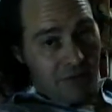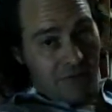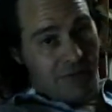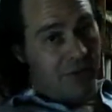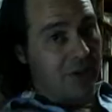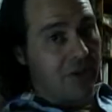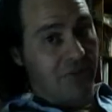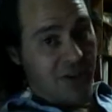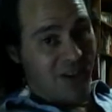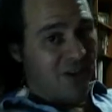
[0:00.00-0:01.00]
verb
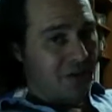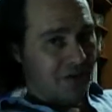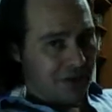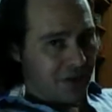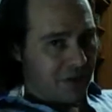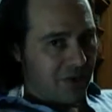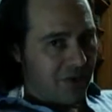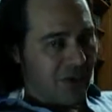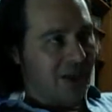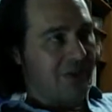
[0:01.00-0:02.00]
in the continuous is always
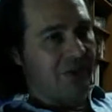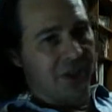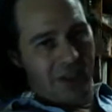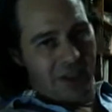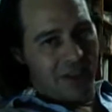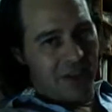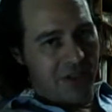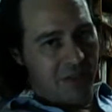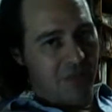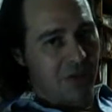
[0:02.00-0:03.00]
conjugated like the
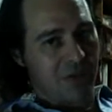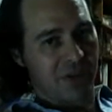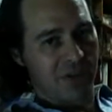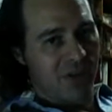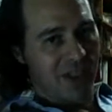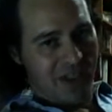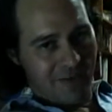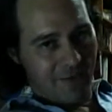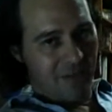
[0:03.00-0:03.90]
simple, but you add